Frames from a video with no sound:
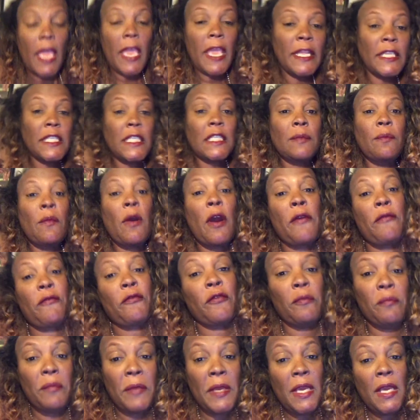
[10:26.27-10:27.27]
It's smart
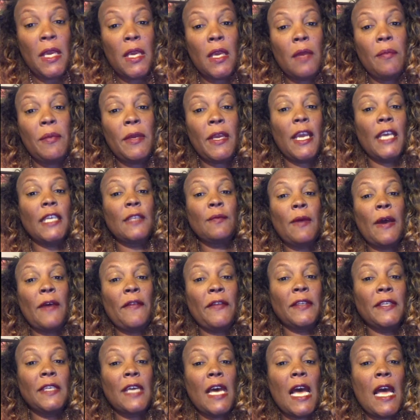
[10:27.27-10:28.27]
for me because by
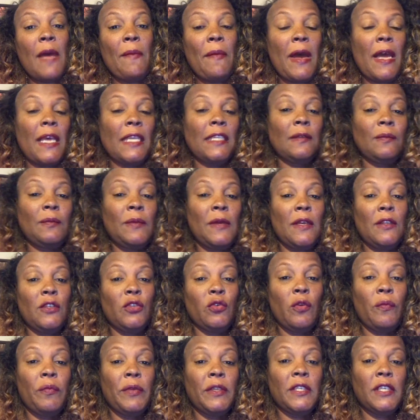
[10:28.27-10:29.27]
the time I
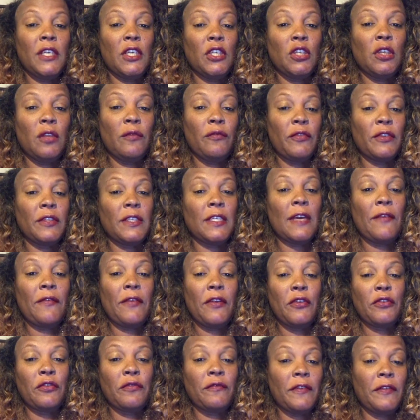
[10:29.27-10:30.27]
do a petition for
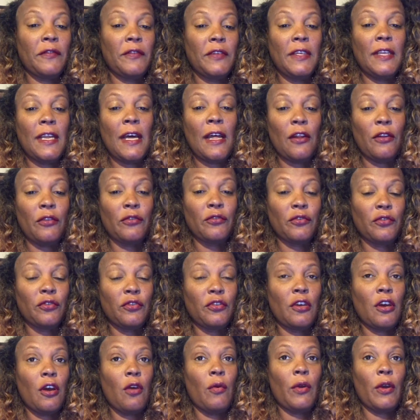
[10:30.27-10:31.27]
$750 or
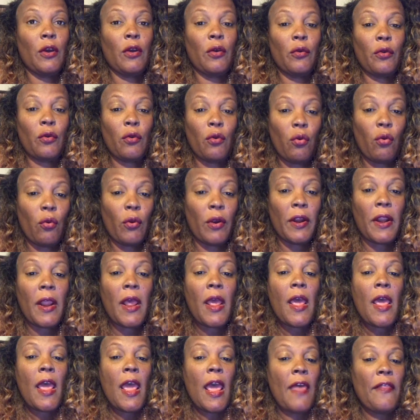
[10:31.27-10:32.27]
so and go to court,
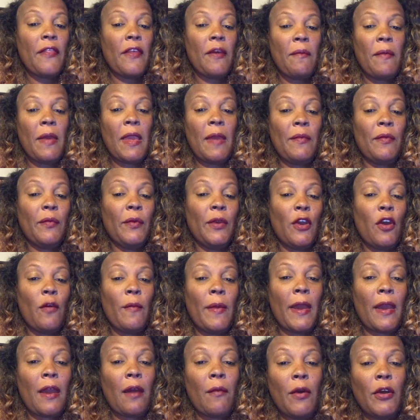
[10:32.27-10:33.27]
and then maybe we go
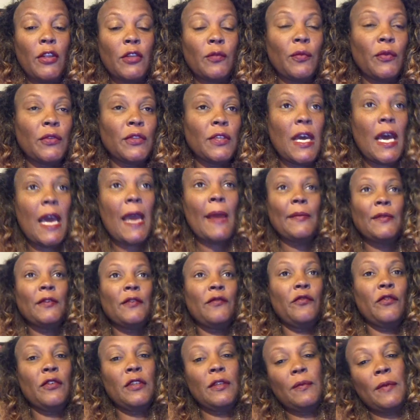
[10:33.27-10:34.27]
back multiple times,
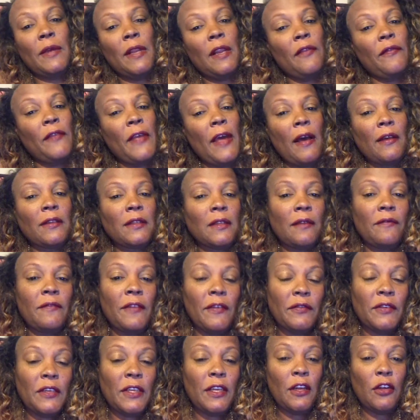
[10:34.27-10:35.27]
and if you spend $1,000,
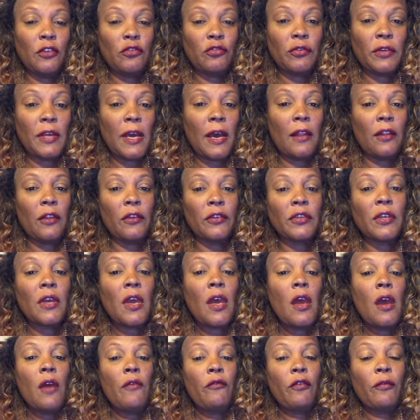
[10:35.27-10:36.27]
$1,500
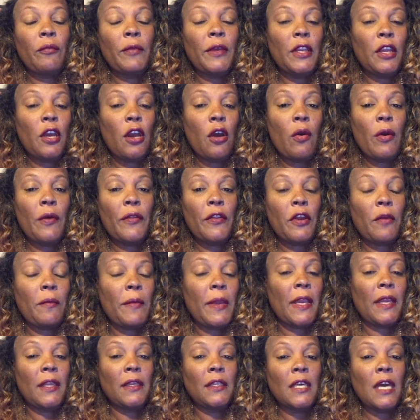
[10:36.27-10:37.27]
for me to go in there and
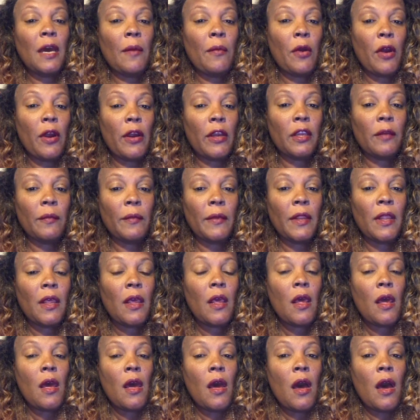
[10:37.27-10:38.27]
make a dumb argument,
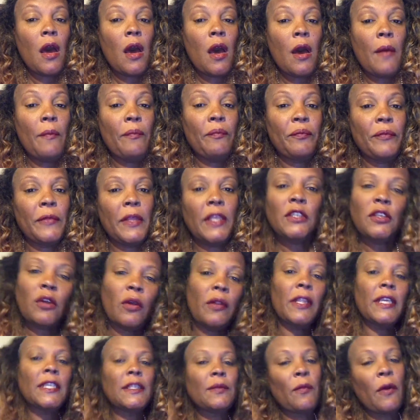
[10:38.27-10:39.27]
it's
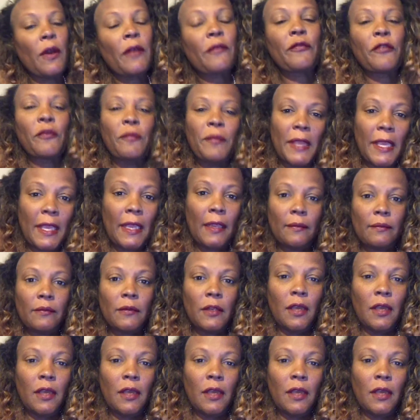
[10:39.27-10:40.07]
only smart for me.